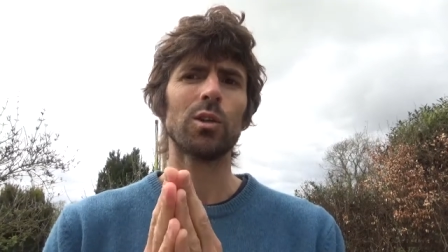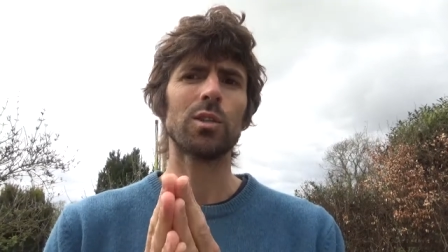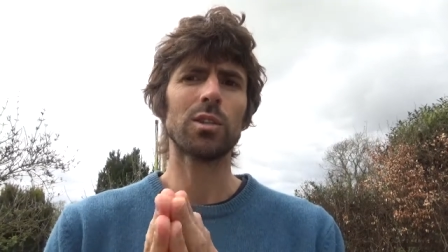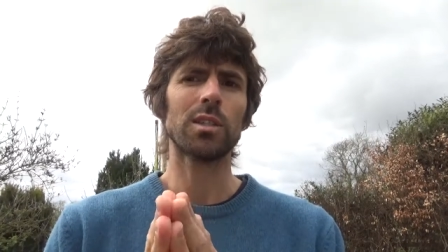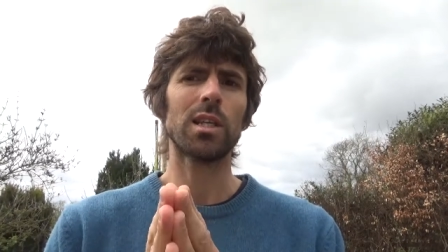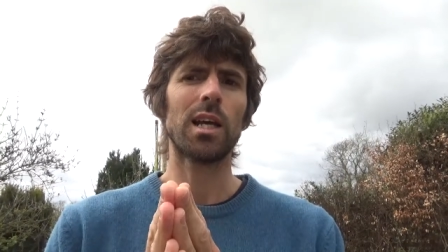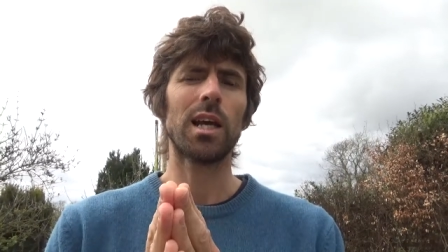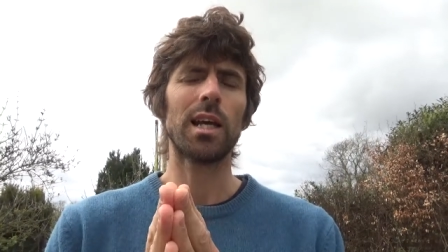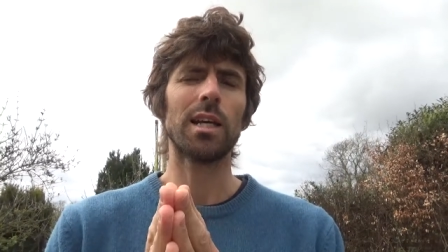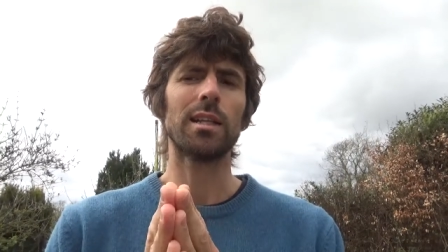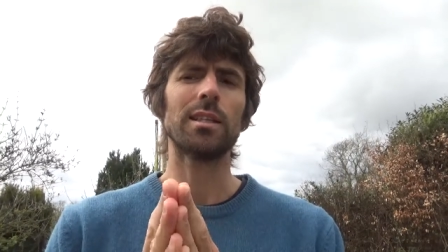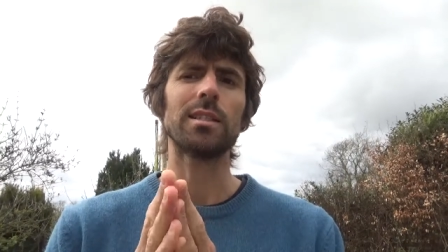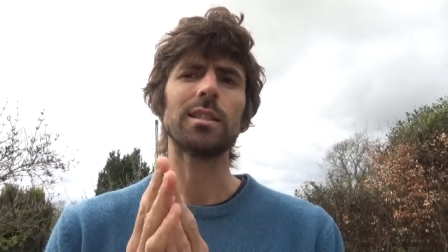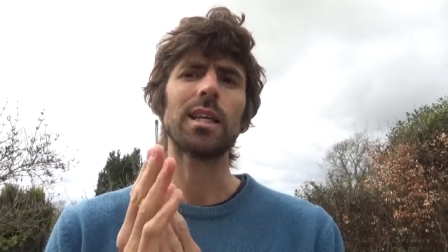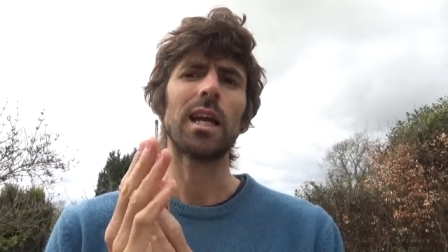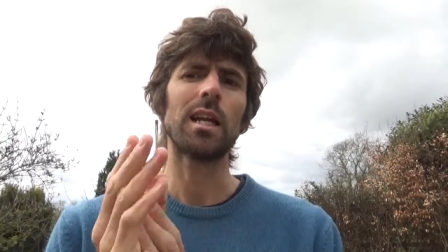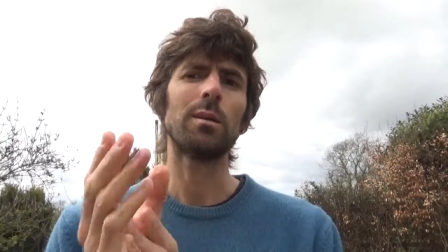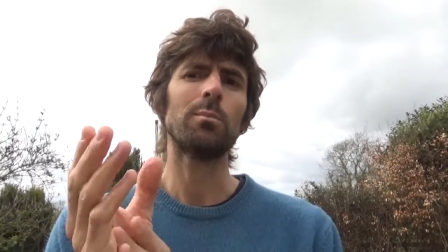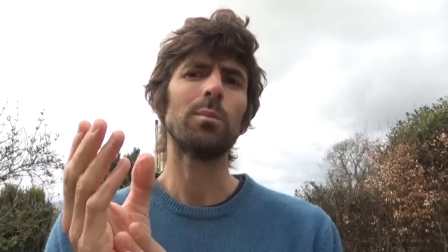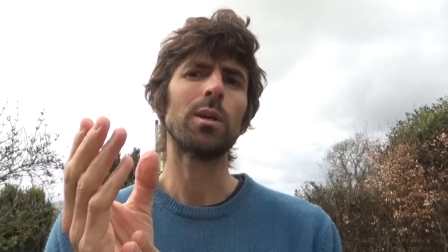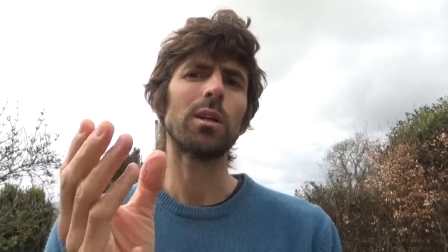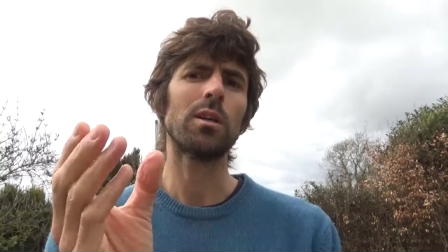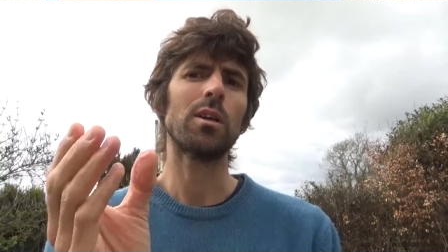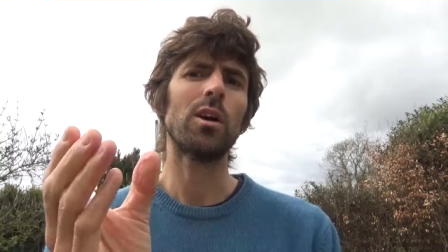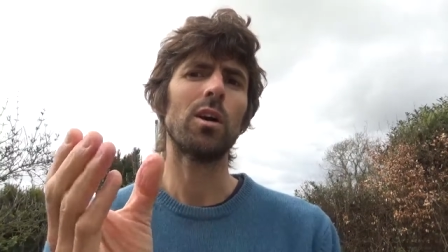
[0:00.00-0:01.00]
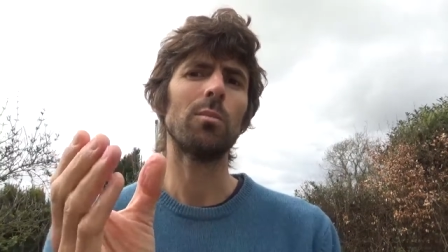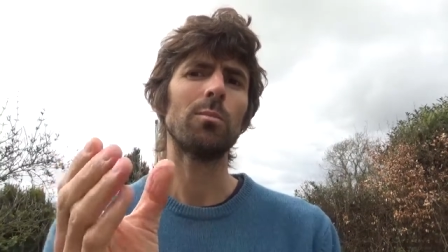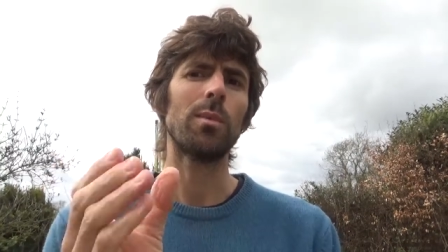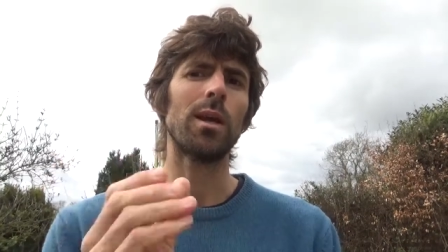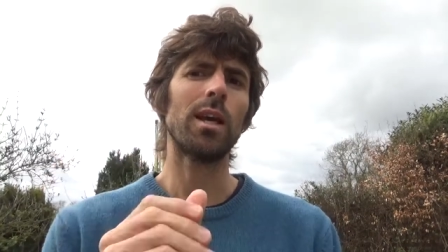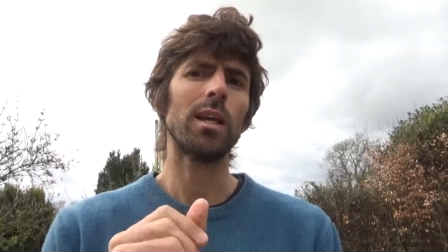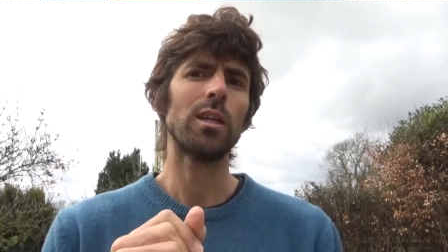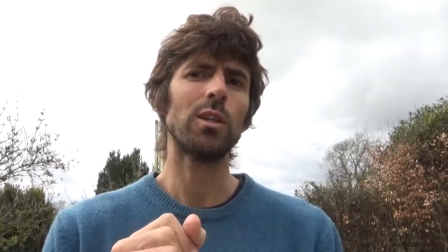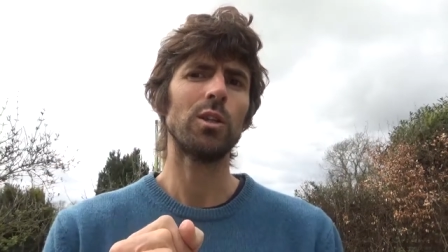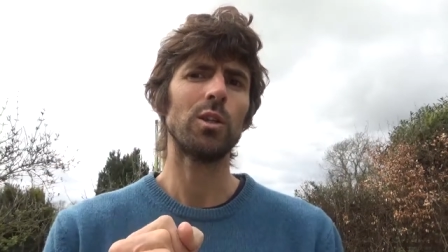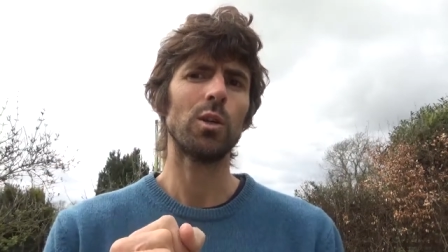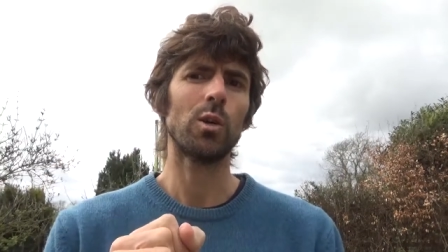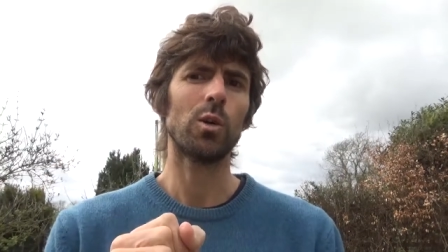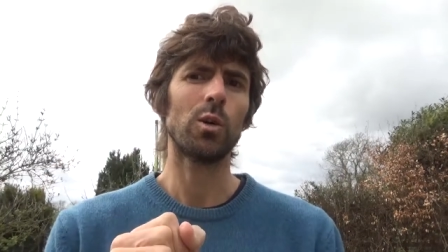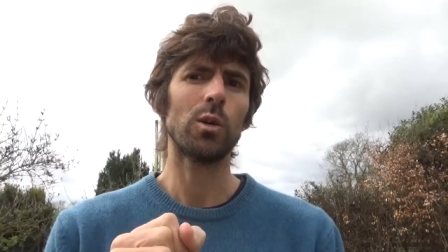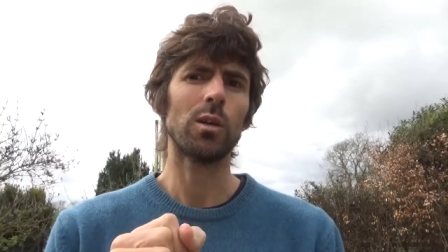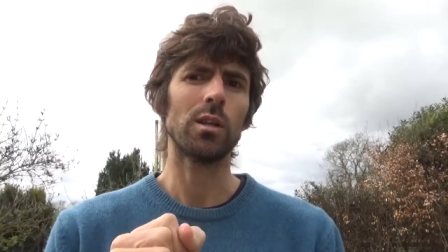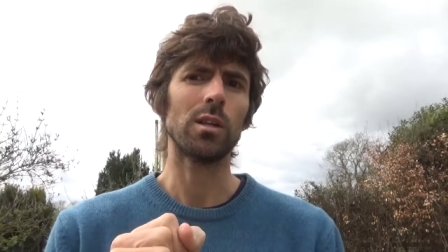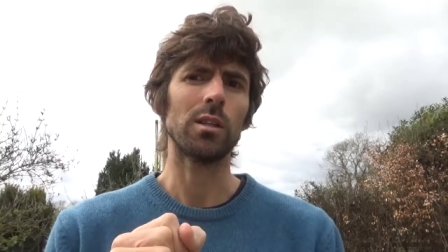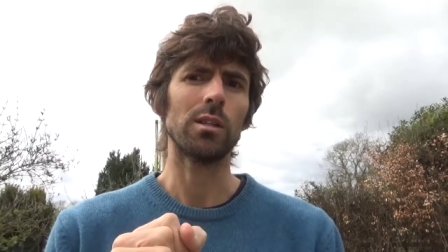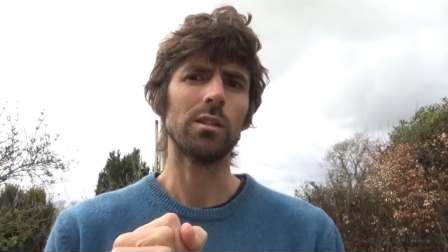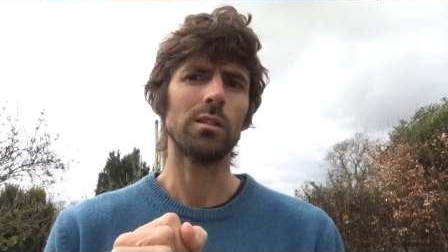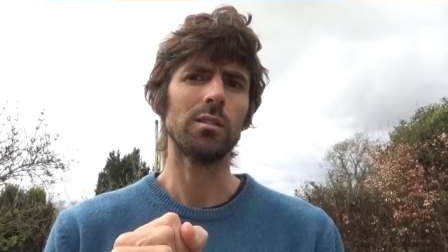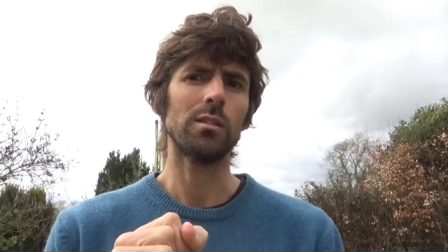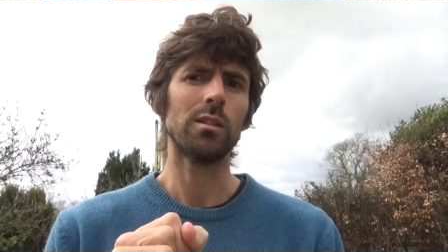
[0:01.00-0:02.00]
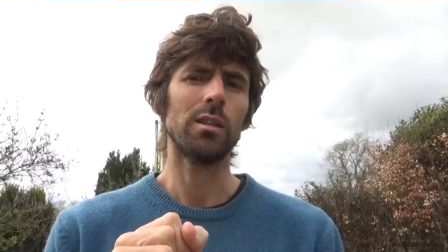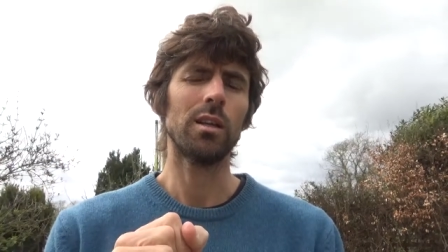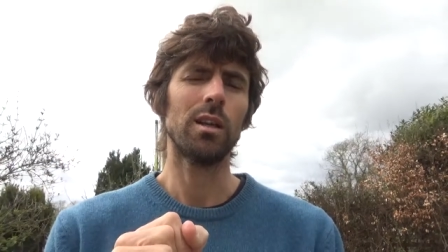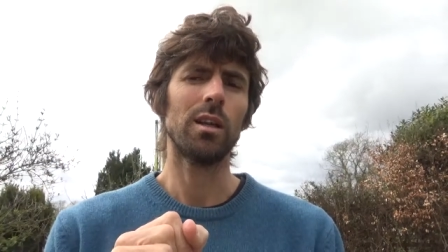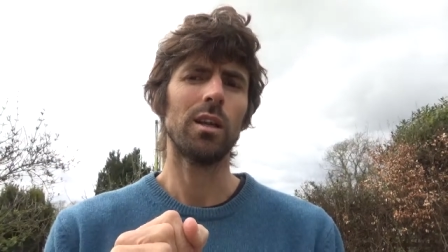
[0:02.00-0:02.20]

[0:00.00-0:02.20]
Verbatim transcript: science can become a yoga